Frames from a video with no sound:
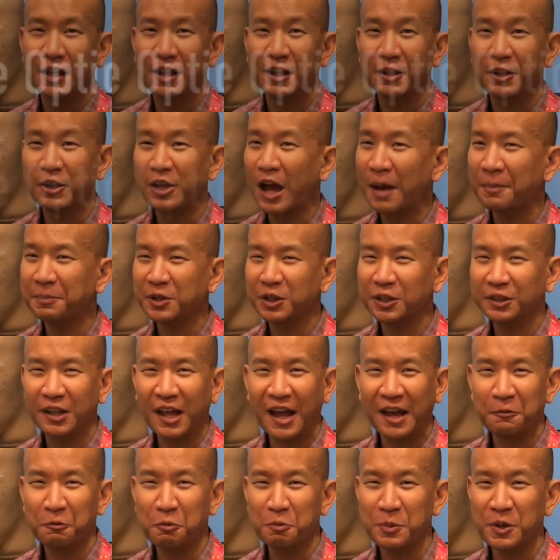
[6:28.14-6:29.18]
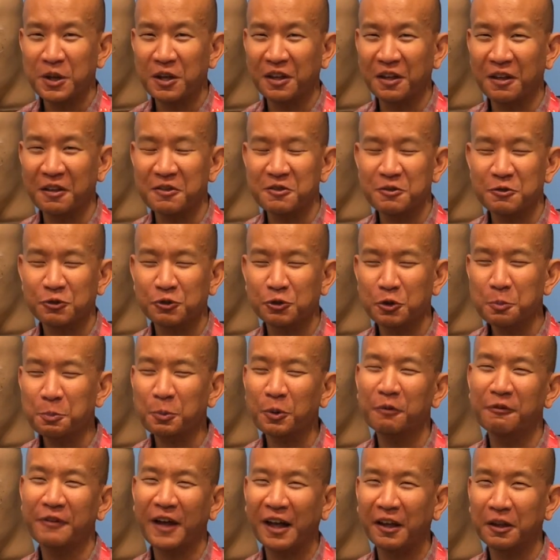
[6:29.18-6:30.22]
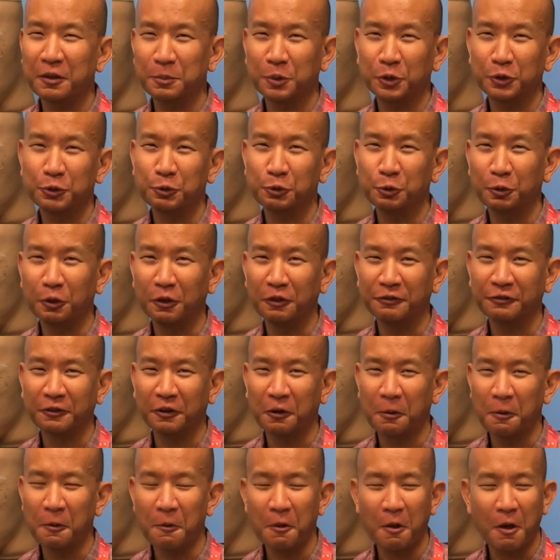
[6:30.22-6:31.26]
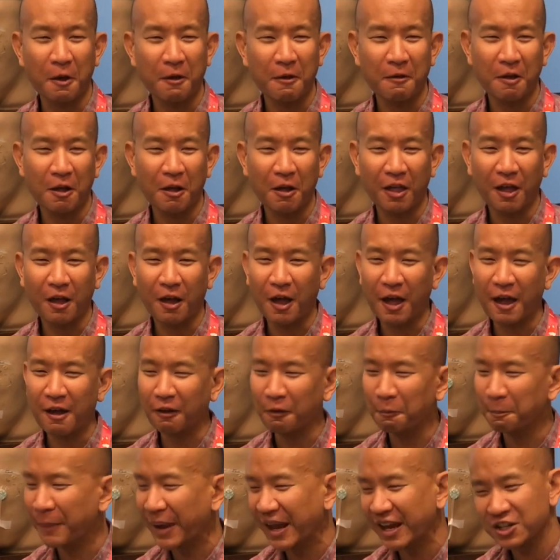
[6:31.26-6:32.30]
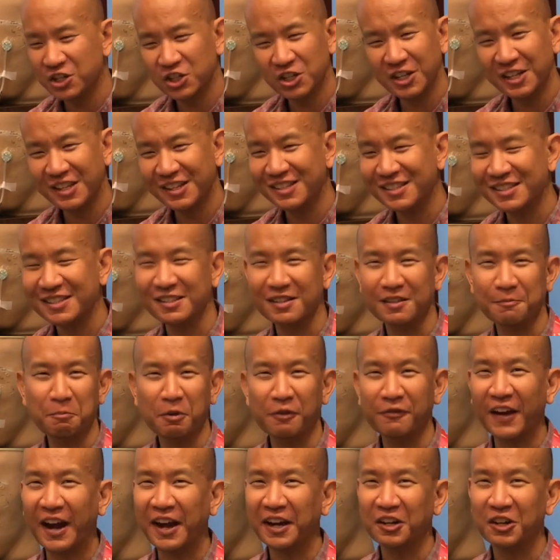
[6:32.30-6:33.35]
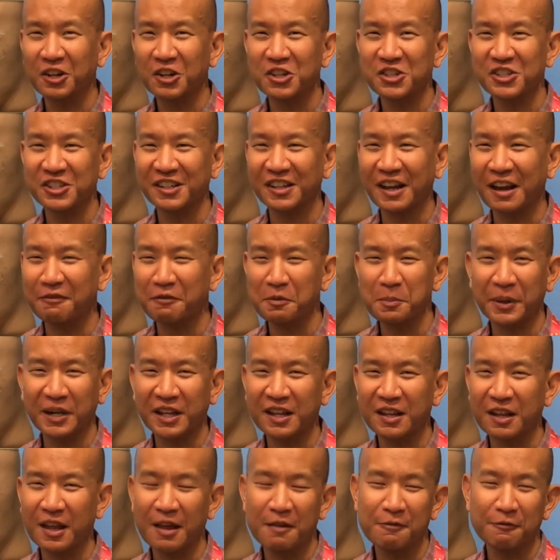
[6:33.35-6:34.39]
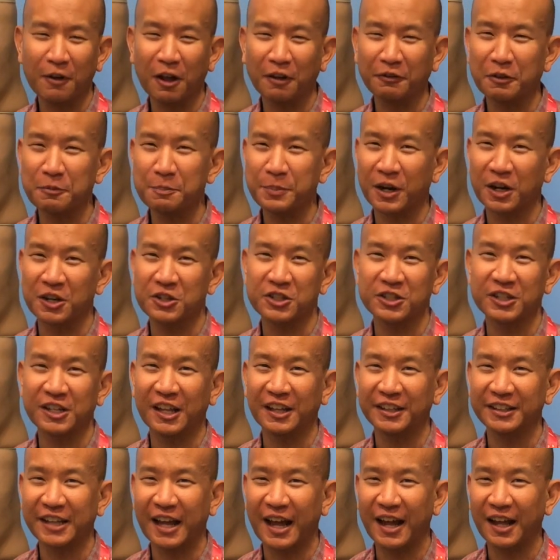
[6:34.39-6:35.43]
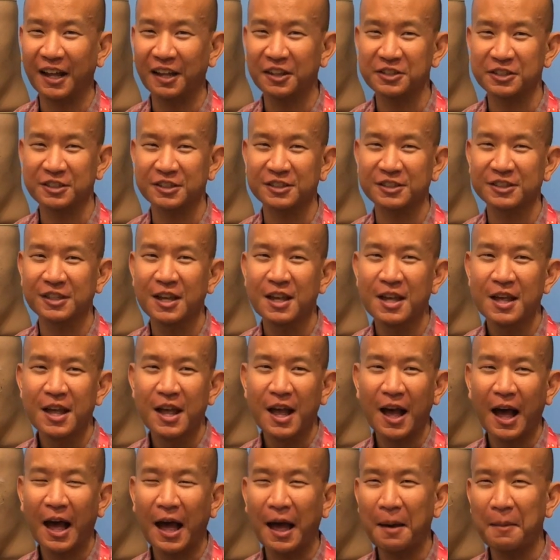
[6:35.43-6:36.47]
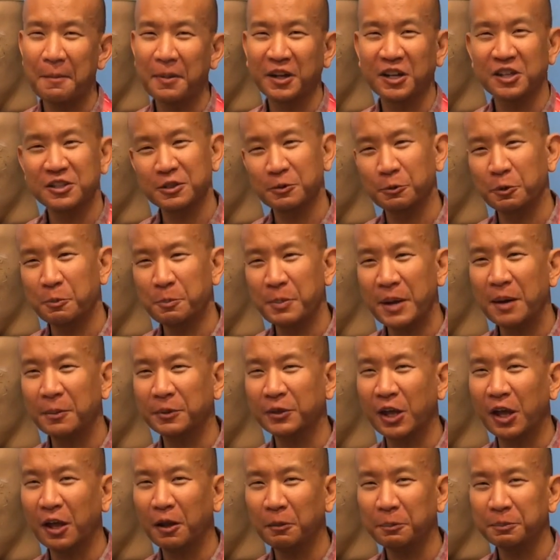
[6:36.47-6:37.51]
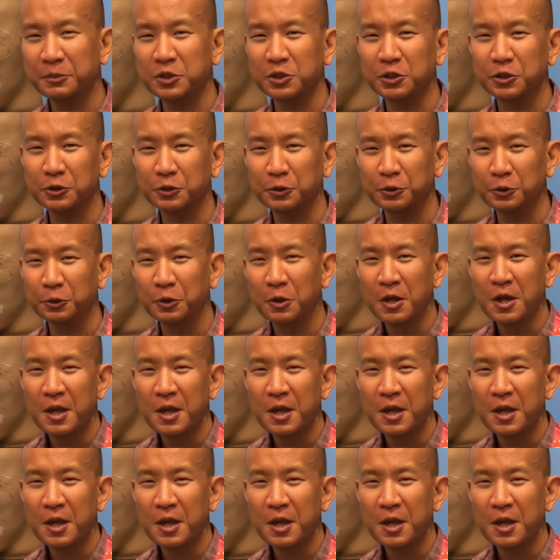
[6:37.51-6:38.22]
The OpticLine would be a super valuable tool for our patients, providers, and everybody involved in peritoneal dialysis because it would be able to help to